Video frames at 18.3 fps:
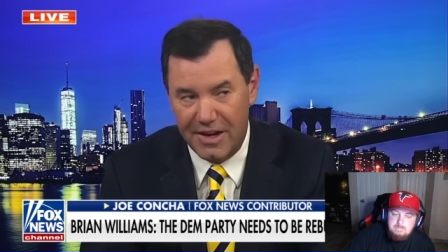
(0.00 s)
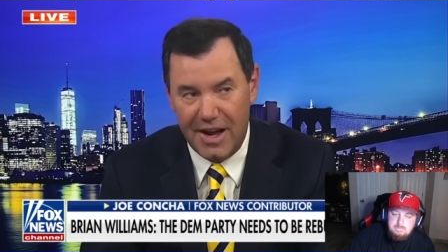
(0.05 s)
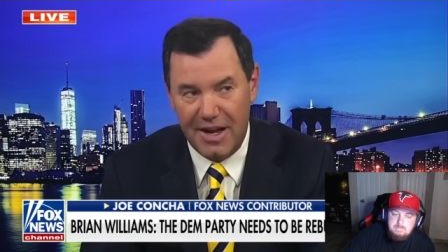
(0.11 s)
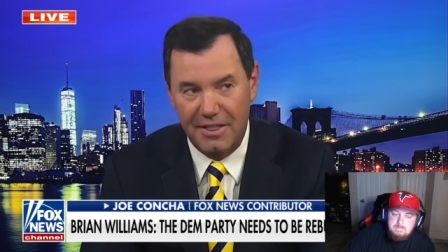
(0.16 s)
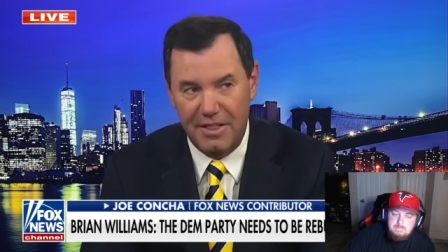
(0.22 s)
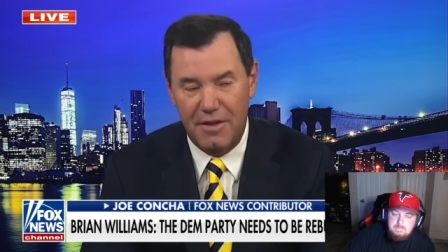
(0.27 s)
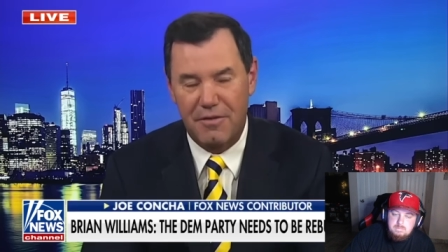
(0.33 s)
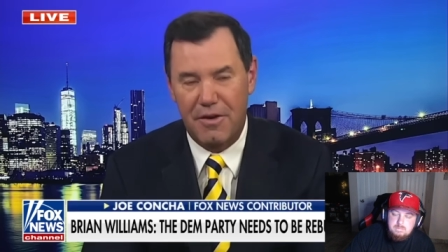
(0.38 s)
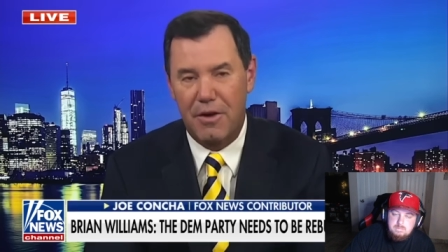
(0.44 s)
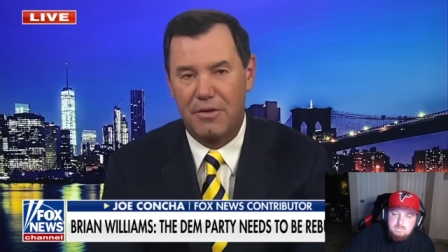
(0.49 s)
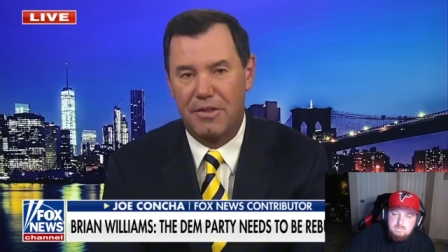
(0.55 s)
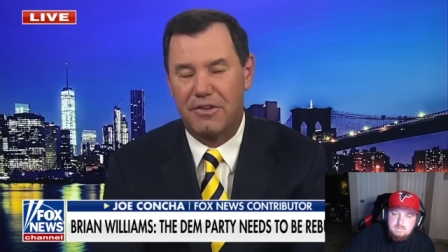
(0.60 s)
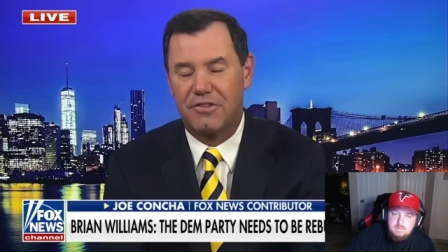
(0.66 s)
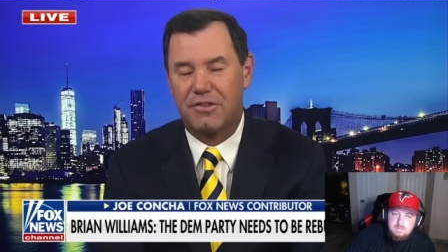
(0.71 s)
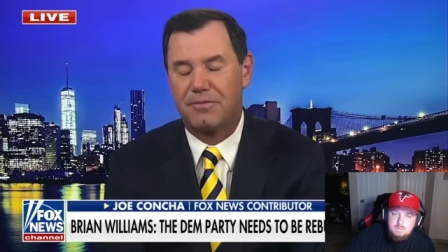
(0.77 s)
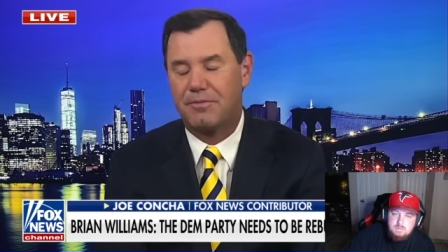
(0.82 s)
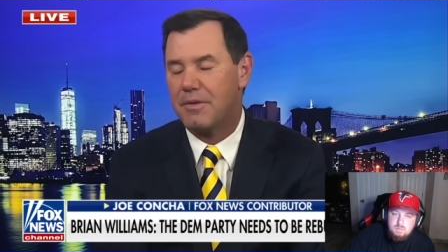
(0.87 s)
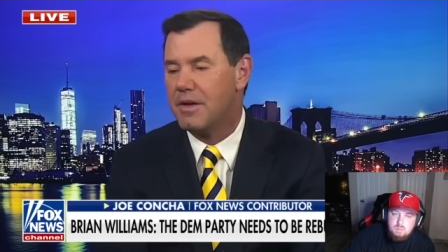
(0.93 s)
I love hearing
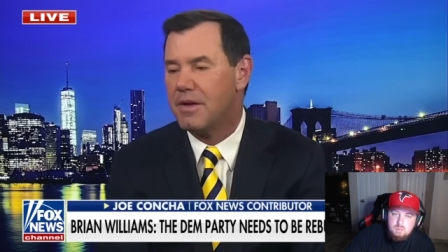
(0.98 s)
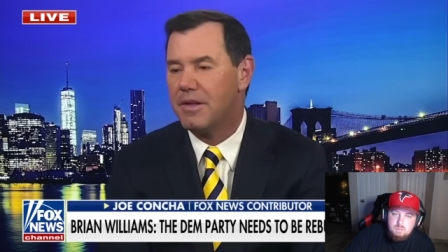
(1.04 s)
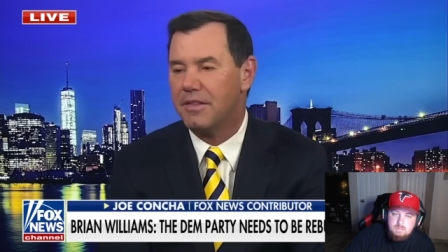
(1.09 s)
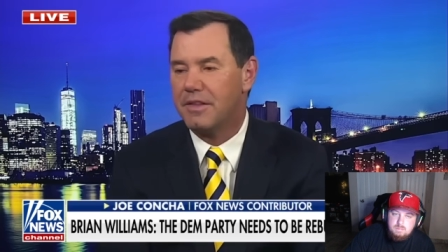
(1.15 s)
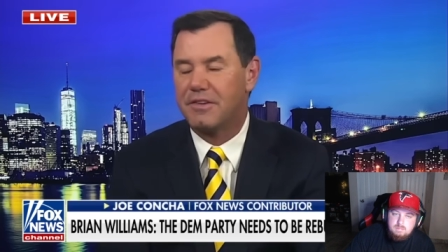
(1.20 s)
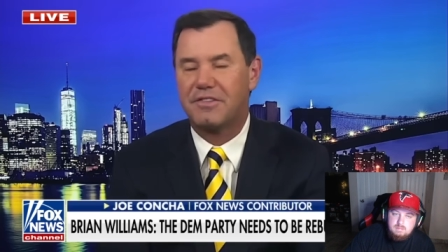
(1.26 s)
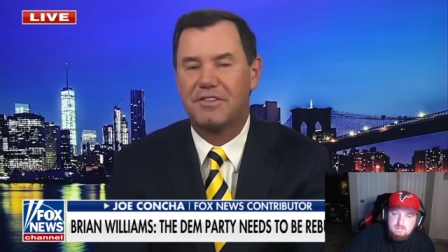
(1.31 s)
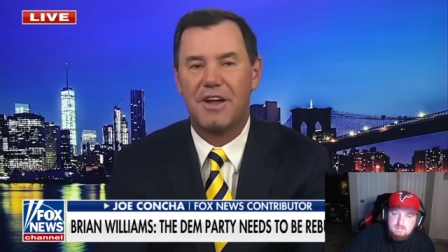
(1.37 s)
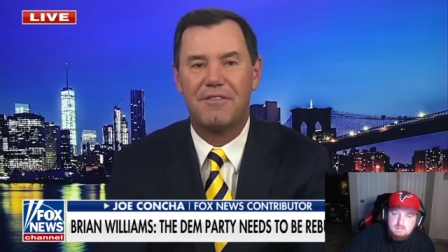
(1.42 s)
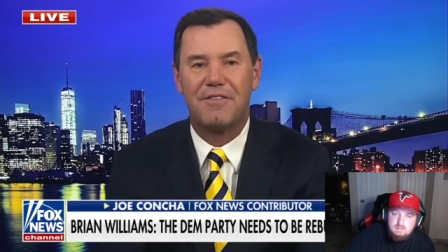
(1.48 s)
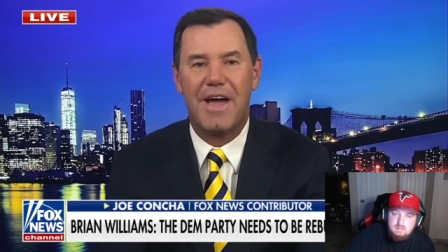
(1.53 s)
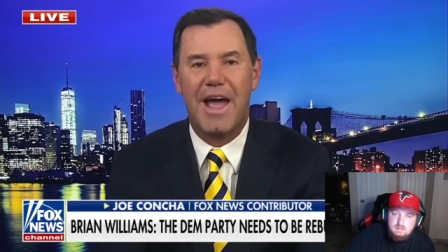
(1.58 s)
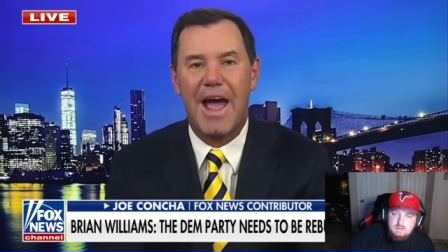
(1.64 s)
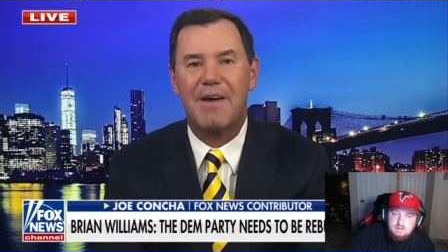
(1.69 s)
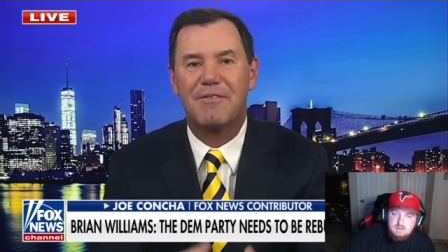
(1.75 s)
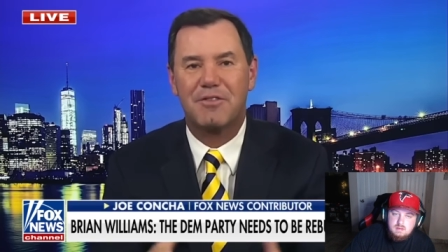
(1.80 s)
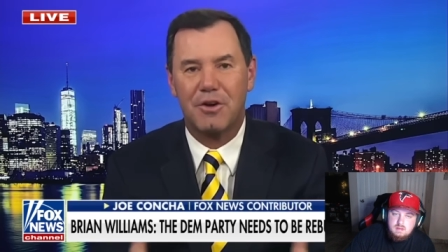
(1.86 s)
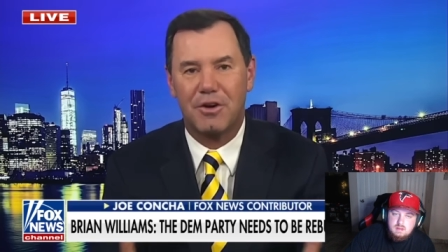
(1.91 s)
this the stuff
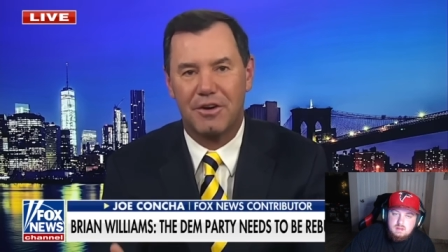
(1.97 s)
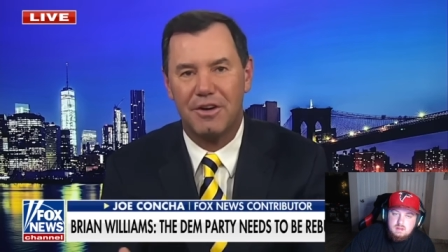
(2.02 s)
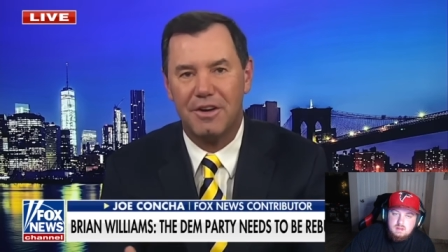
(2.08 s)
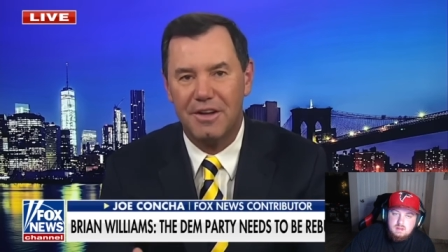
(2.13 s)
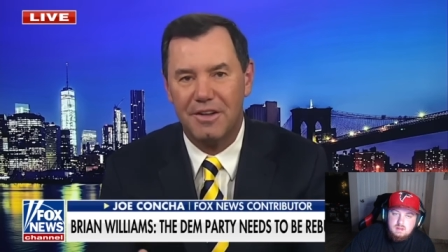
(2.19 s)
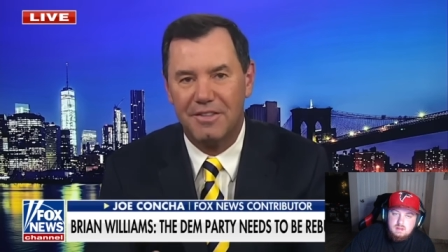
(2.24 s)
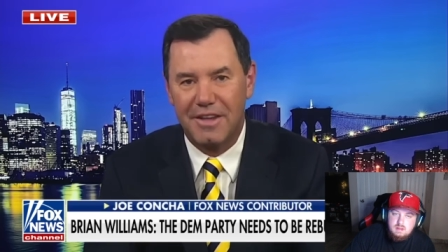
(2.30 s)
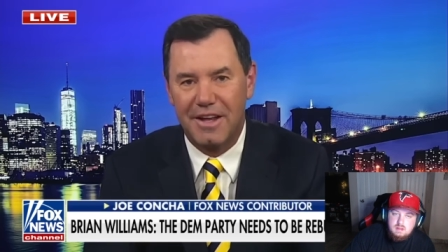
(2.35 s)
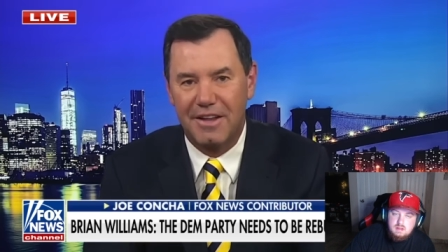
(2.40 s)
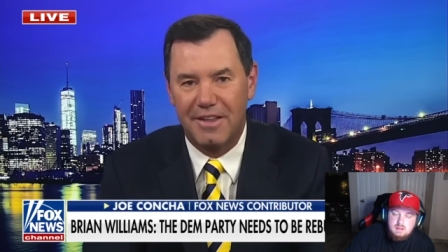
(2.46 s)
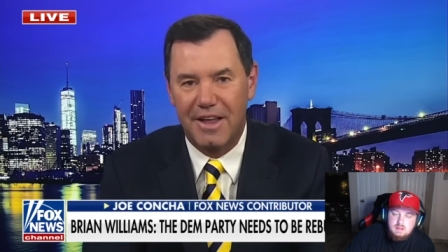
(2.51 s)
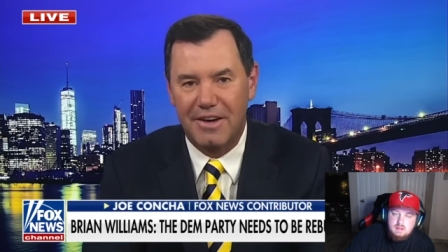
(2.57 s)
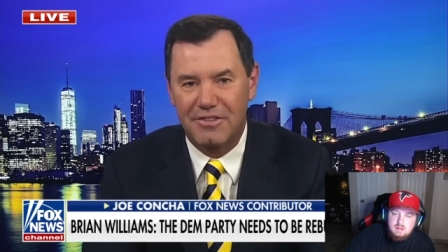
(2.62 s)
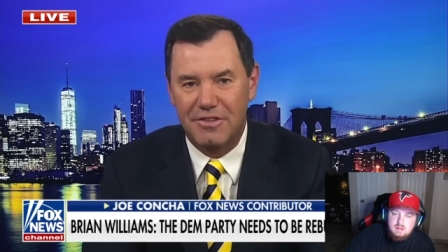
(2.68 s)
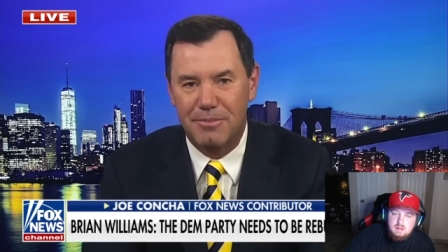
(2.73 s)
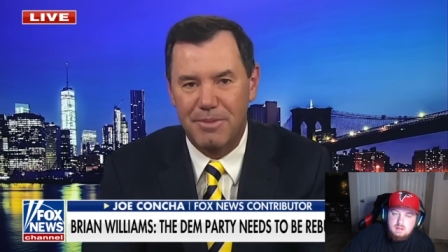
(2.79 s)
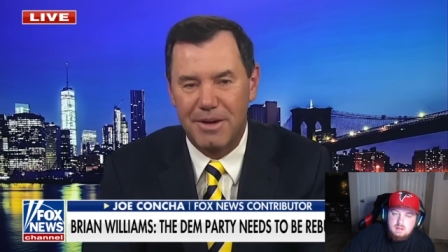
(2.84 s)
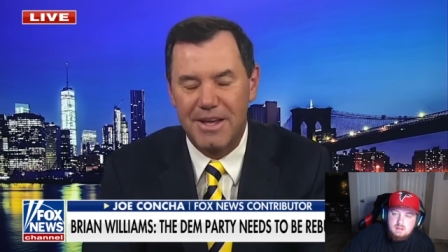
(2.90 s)
after the
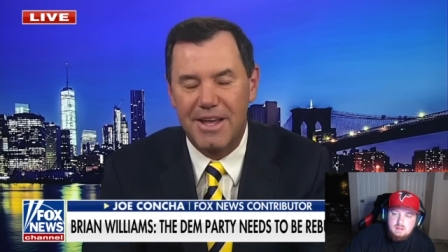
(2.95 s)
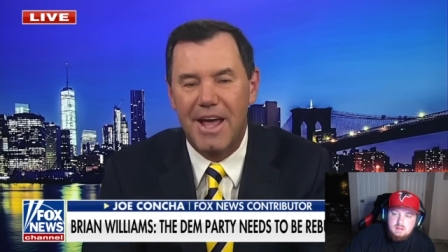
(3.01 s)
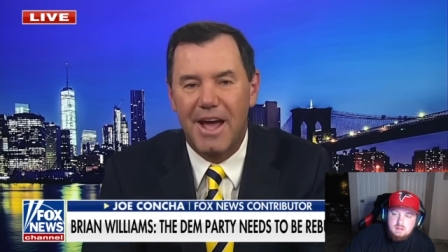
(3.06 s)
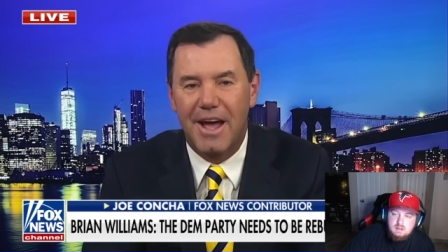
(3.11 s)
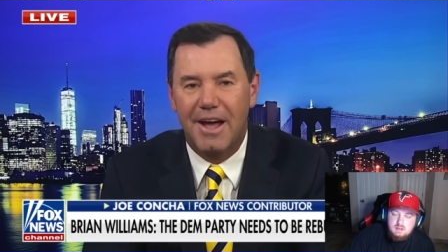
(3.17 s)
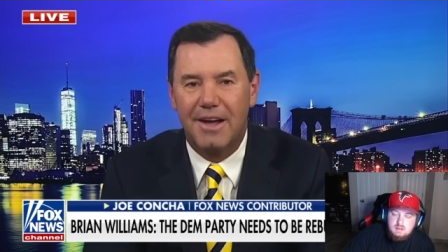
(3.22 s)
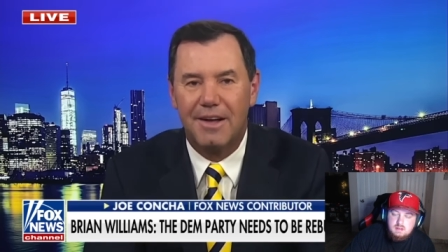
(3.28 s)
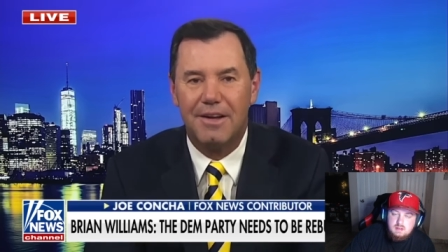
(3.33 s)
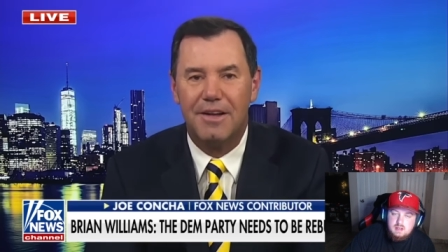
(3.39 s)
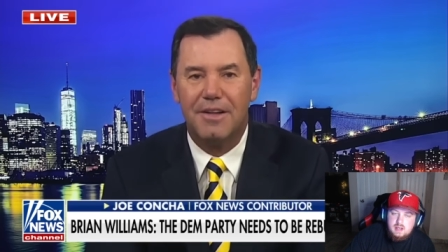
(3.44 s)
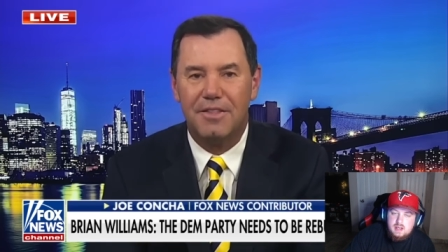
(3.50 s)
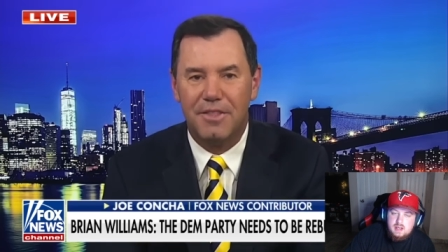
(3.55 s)
election. But yeah, yeah.